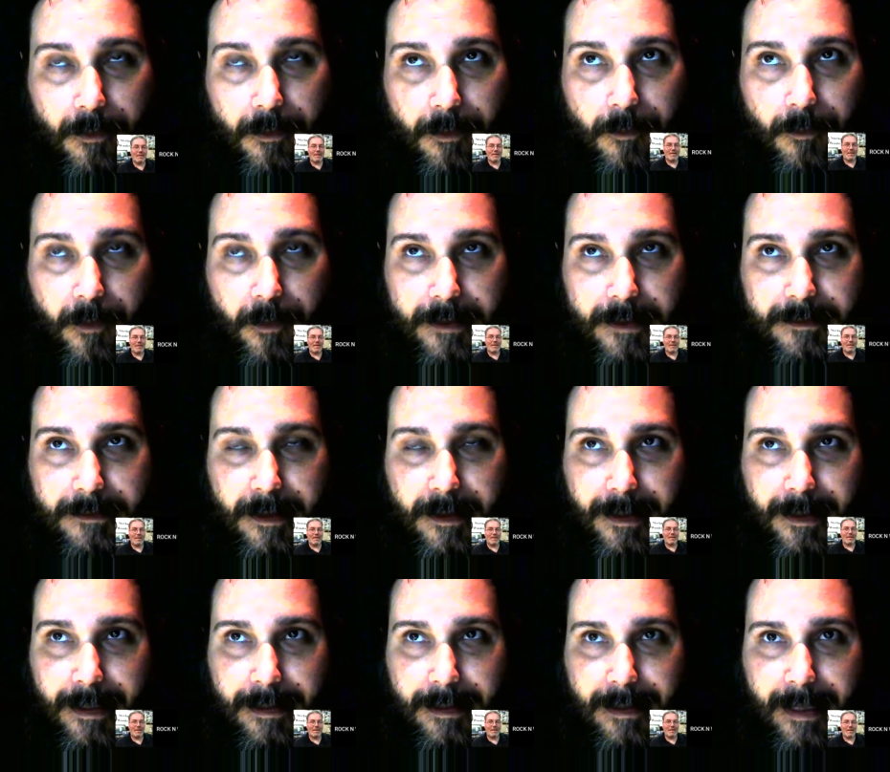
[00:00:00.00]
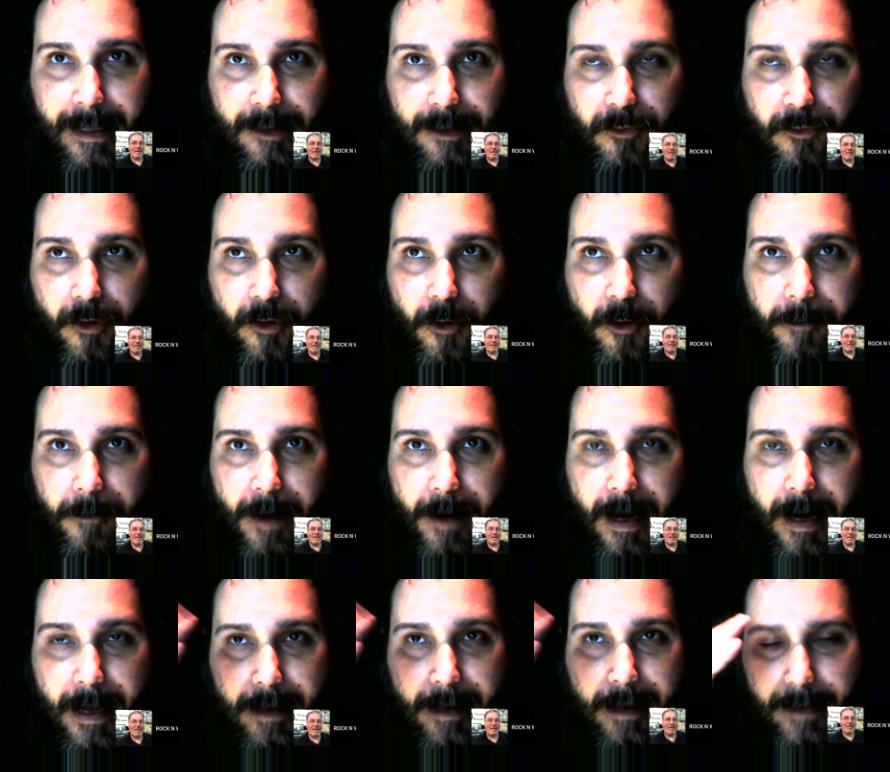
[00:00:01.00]
what is the thing that you go
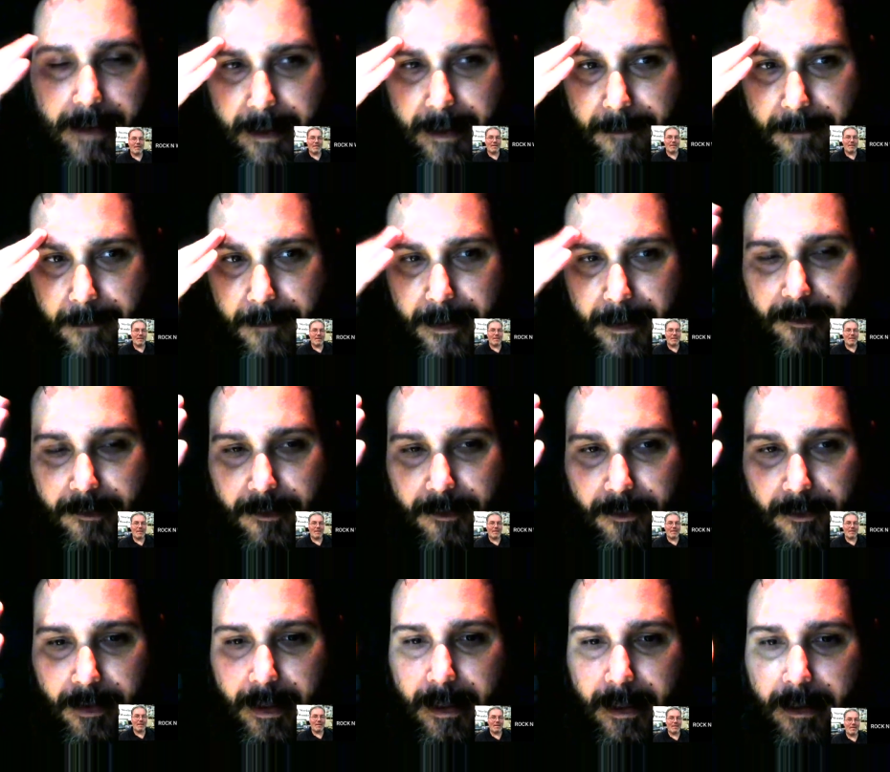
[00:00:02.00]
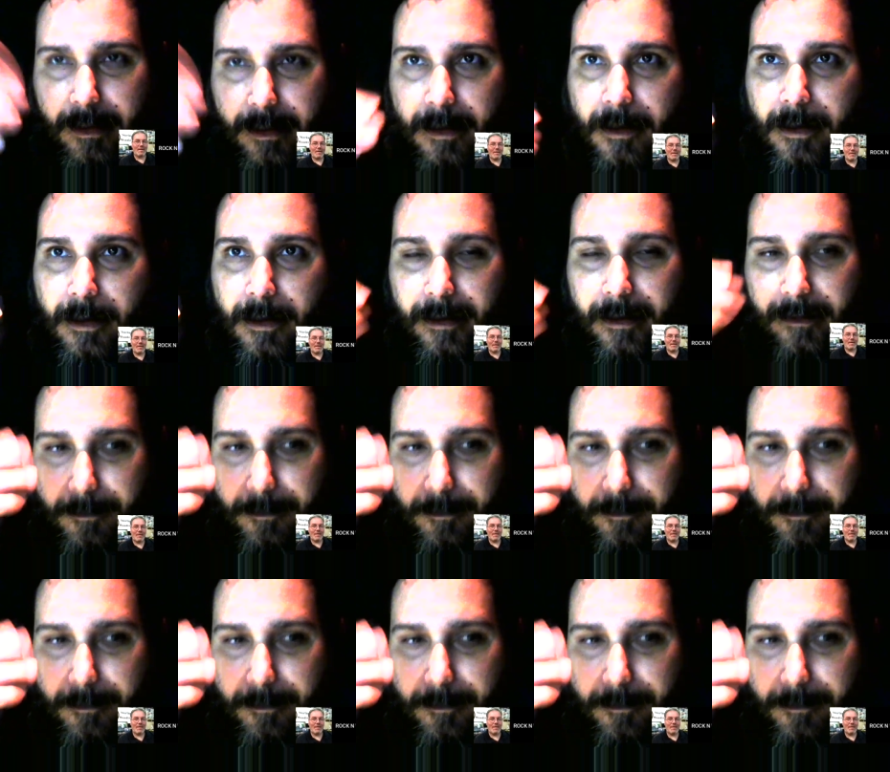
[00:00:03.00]
by that makes you think in the